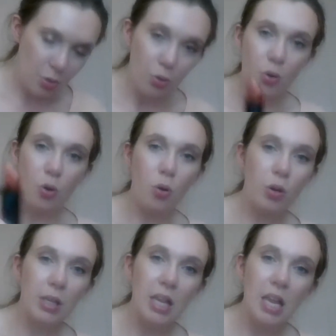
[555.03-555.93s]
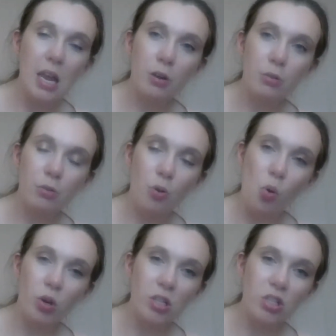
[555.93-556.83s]
corally
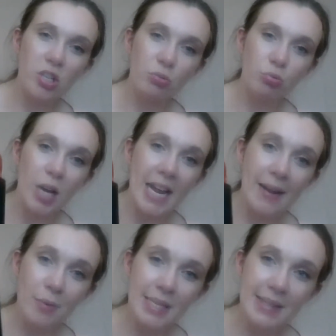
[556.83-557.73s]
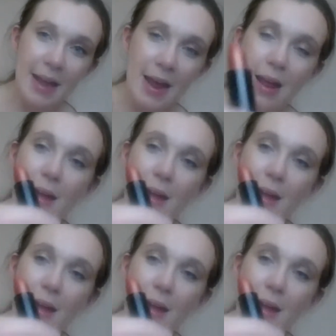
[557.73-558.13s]
orangey red, I would say.